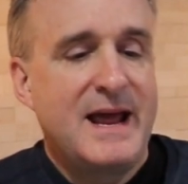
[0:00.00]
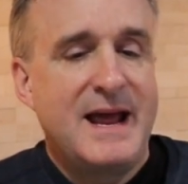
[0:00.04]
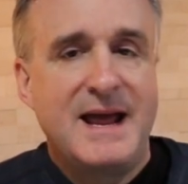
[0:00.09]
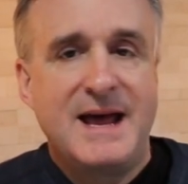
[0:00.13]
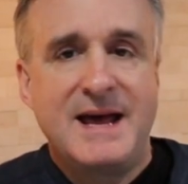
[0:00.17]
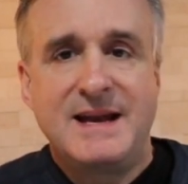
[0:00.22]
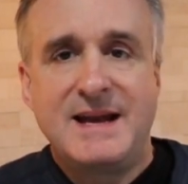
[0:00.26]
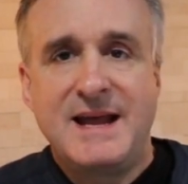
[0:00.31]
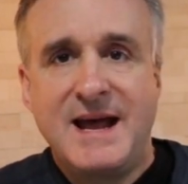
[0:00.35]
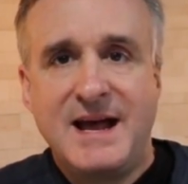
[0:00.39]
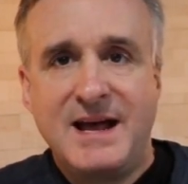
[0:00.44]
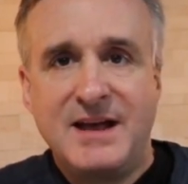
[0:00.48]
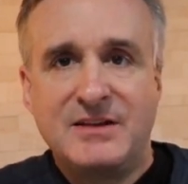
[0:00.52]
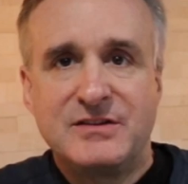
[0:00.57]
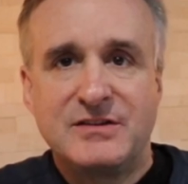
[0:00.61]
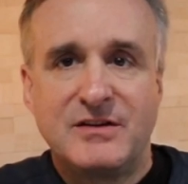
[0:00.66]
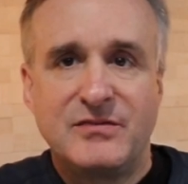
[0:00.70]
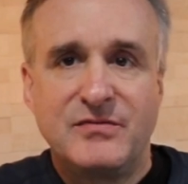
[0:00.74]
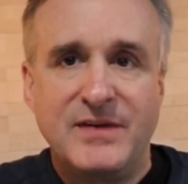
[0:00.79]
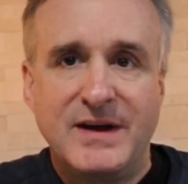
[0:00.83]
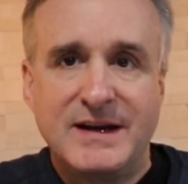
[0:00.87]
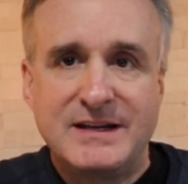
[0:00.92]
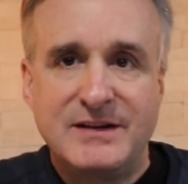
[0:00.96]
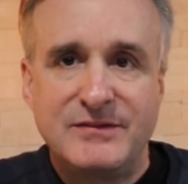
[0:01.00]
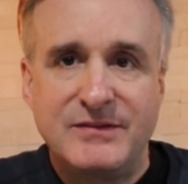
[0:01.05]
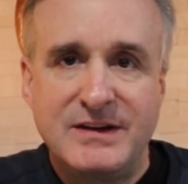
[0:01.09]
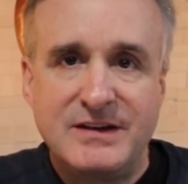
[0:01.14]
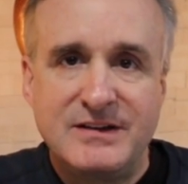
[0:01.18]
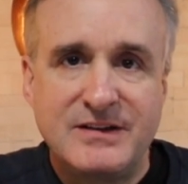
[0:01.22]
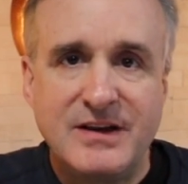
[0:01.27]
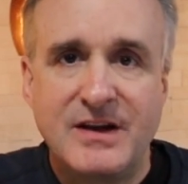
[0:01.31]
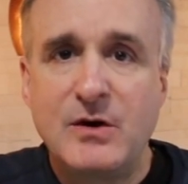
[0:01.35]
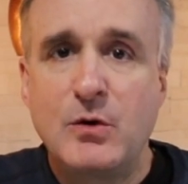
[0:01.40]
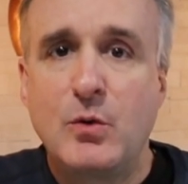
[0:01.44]
and has
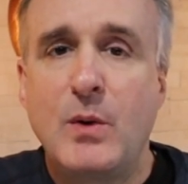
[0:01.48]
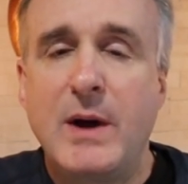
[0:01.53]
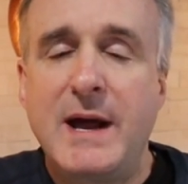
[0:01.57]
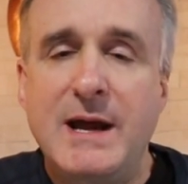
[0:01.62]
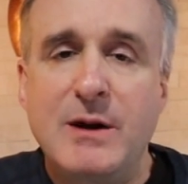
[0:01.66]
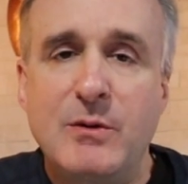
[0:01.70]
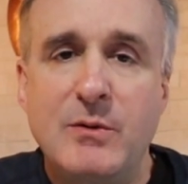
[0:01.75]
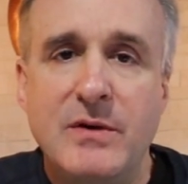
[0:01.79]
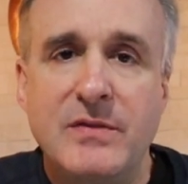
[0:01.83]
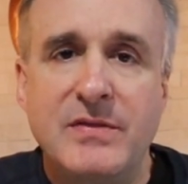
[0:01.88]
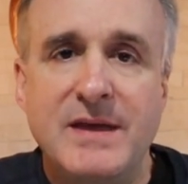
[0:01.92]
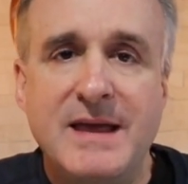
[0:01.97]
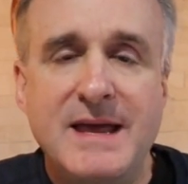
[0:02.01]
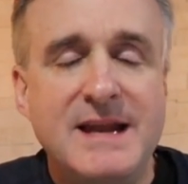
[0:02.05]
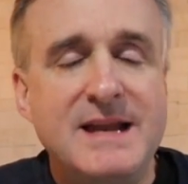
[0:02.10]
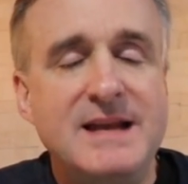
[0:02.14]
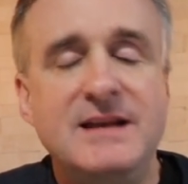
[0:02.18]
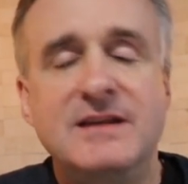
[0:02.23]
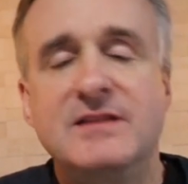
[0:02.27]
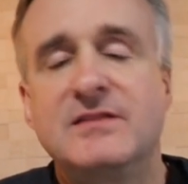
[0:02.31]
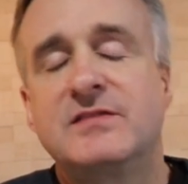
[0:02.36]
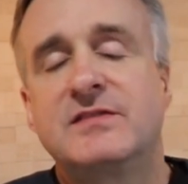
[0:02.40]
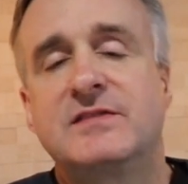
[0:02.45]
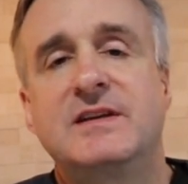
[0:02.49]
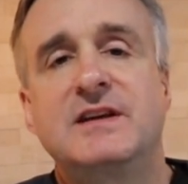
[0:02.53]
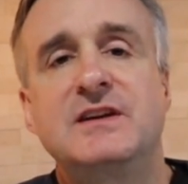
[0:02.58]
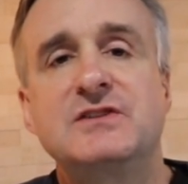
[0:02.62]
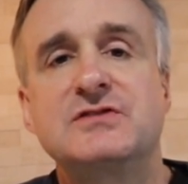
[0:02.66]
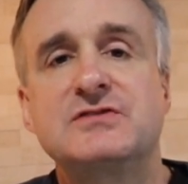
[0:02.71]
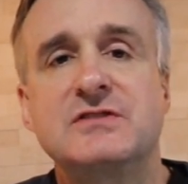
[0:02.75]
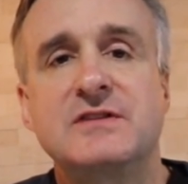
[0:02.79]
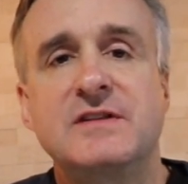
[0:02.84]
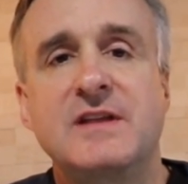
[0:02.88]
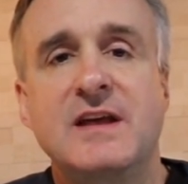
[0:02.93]
effectively done away with any
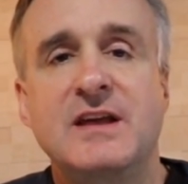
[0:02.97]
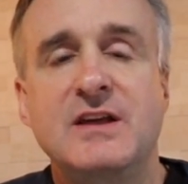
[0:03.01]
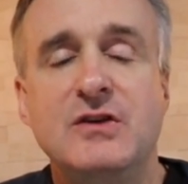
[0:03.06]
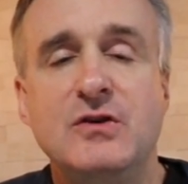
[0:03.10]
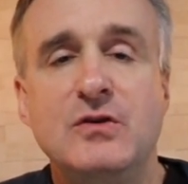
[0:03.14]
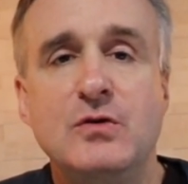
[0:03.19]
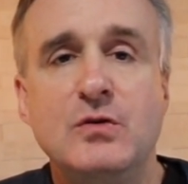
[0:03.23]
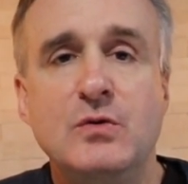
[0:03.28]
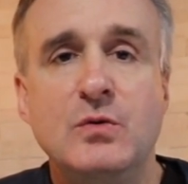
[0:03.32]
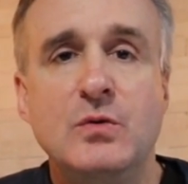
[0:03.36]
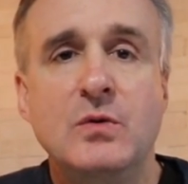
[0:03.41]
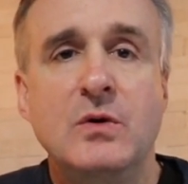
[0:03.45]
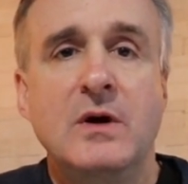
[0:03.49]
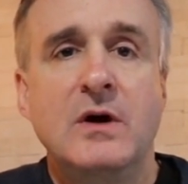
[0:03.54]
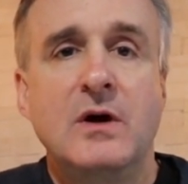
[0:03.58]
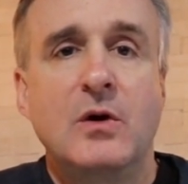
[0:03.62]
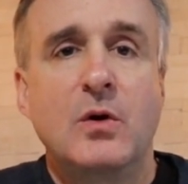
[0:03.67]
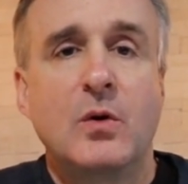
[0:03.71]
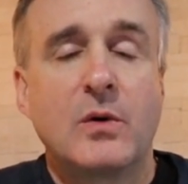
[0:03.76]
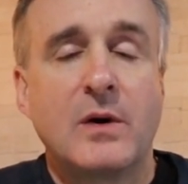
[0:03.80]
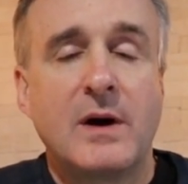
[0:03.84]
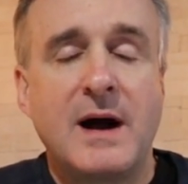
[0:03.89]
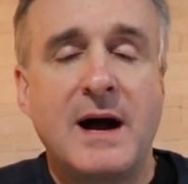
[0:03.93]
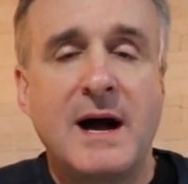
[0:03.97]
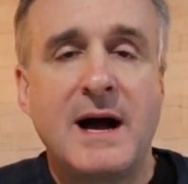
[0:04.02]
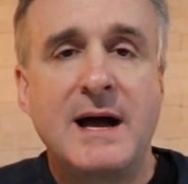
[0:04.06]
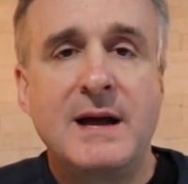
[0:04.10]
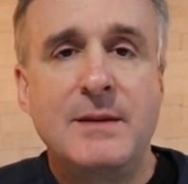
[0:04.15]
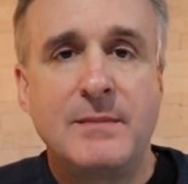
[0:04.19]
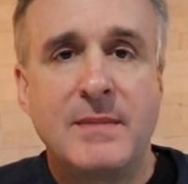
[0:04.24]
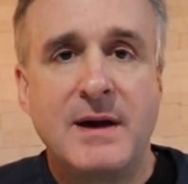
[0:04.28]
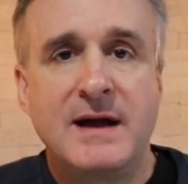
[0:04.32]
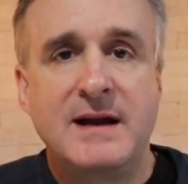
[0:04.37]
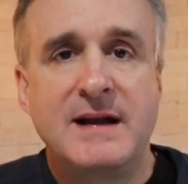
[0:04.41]
distinction that you or
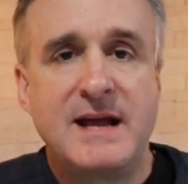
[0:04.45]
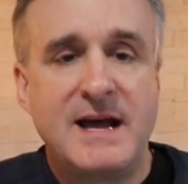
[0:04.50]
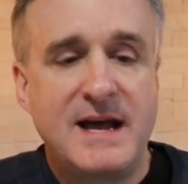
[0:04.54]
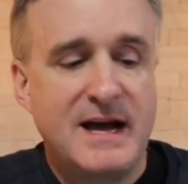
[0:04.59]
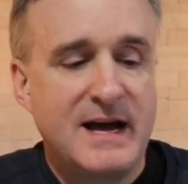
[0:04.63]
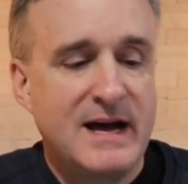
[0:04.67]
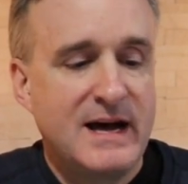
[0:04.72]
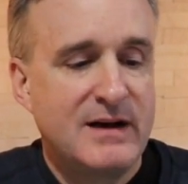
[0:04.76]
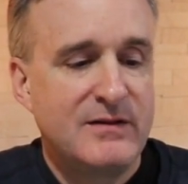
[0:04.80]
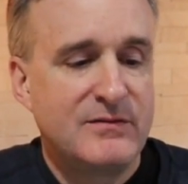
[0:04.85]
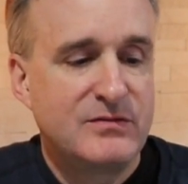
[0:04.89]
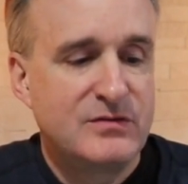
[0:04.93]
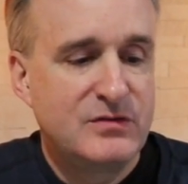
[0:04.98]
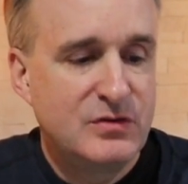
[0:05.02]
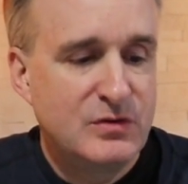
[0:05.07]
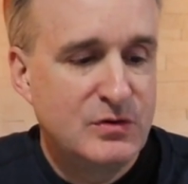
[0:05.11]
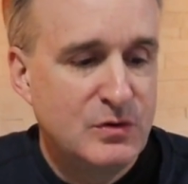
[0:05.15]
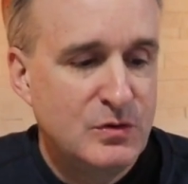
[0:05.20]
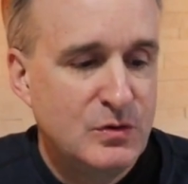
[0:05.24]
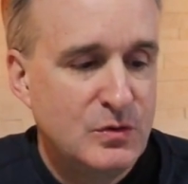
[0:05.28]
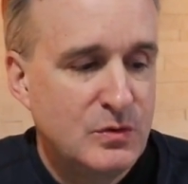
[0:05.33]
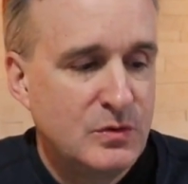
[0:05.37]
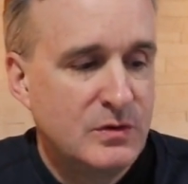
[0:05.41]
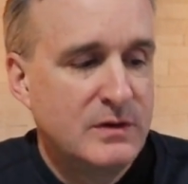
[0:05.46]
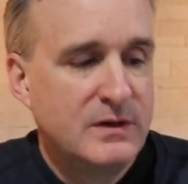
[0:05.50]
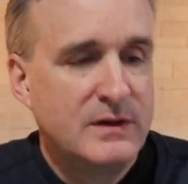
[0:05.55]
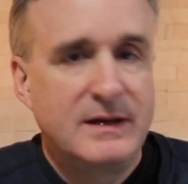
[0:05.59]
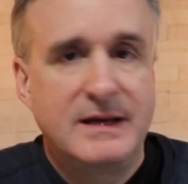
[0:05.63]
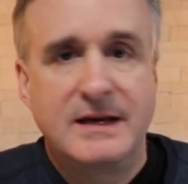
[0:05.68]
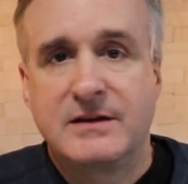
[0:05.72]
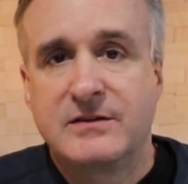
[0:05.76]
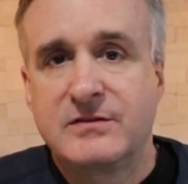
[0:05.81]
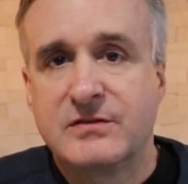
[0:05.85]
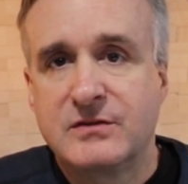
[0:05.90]
I might have to
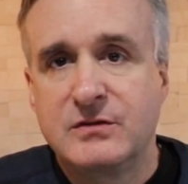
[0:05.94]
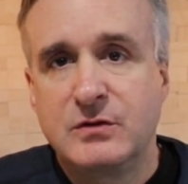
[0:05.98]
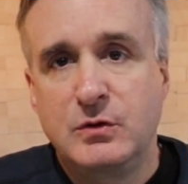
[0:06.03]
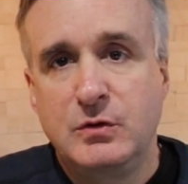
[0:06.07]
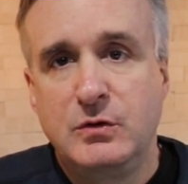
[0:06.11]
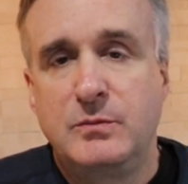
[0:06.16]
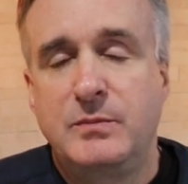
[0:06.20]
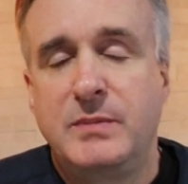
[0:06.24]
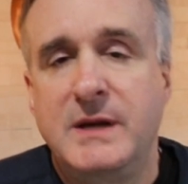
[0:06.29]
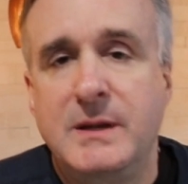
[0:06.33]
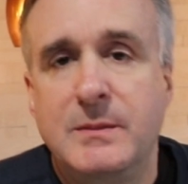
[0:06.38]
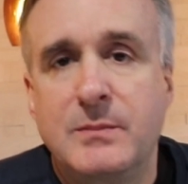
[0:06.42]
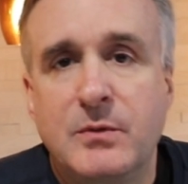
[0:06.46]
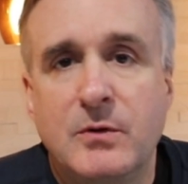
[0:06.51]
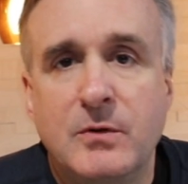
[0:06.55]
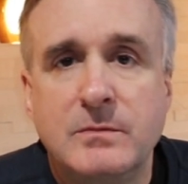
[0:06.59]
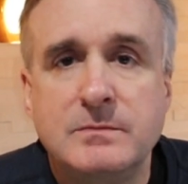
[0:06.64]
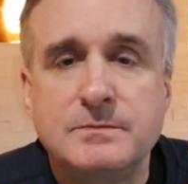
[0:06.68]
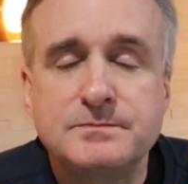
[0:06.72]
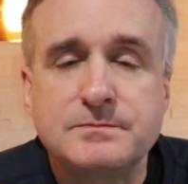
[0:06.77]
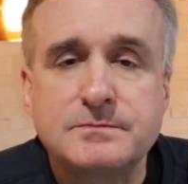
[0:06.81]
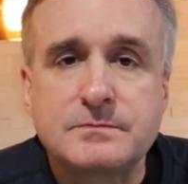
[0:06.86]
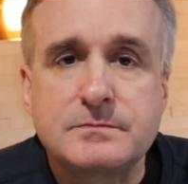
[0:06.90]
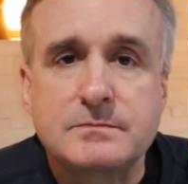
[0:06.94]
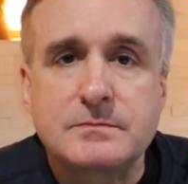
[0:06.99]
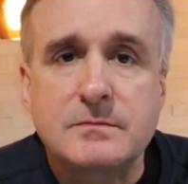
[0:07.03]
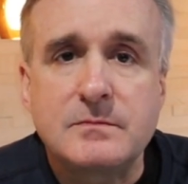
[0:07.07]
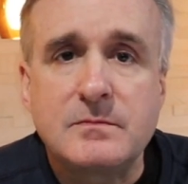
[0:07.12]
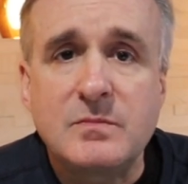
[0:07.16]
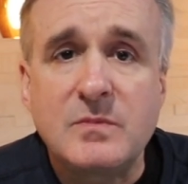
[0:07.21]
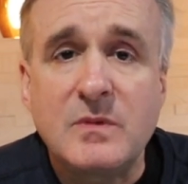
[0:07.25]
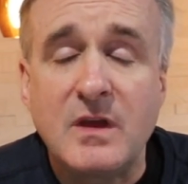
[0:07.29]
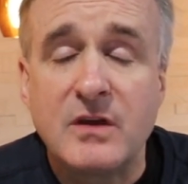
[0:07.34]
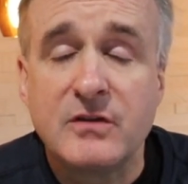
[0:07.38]
exclude people.
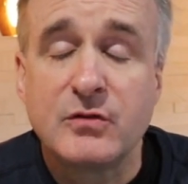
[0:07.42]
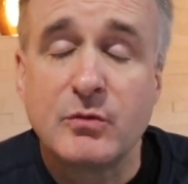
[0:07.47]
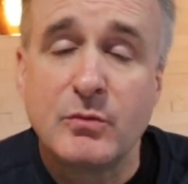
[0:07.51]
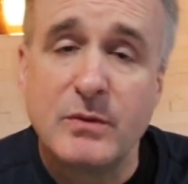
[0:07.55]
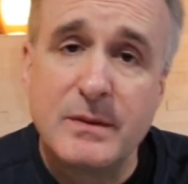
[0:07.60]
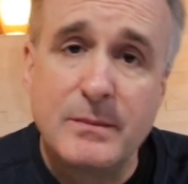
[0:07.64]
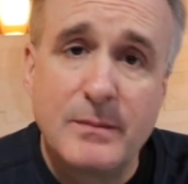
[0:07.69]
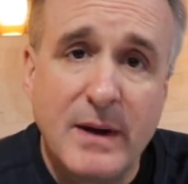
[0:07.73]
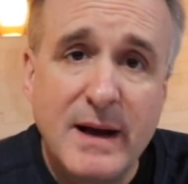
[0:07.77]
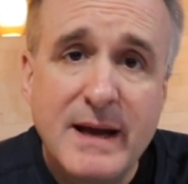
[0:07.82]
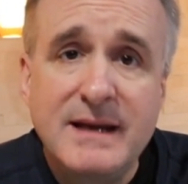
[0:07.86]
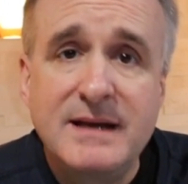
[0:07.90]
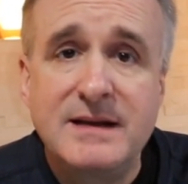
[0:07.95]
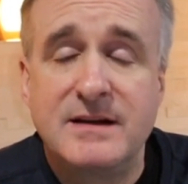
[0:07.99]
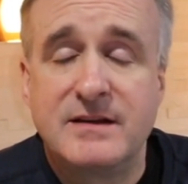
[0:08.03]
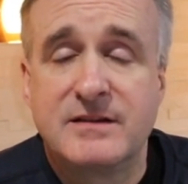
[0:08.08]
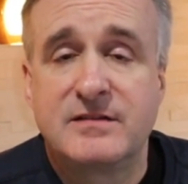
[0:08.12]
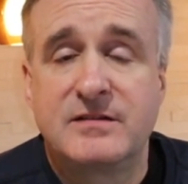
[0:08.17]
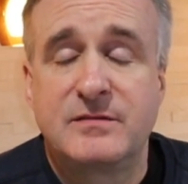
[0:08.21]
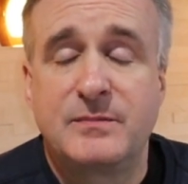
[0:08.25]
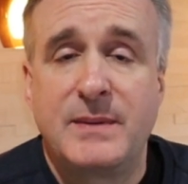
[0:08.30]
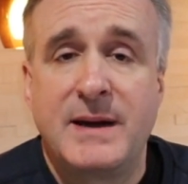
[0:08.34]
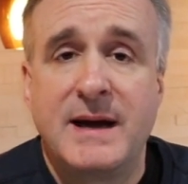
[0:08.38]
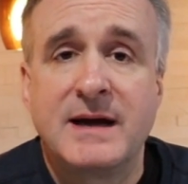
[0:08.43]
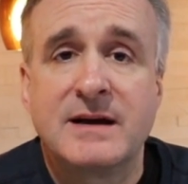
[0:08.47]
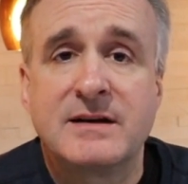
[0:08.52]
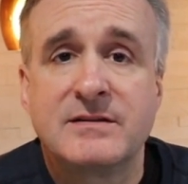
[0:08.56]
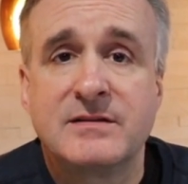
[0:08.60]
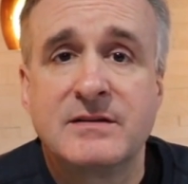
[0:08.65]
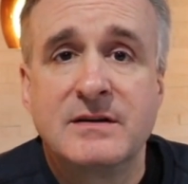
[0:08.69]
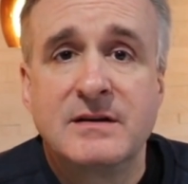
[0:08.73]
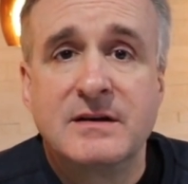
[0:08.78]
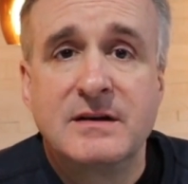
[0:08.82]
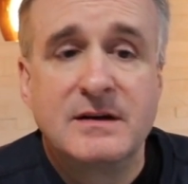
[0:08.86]
So we might
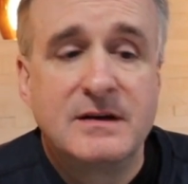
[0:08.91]
expect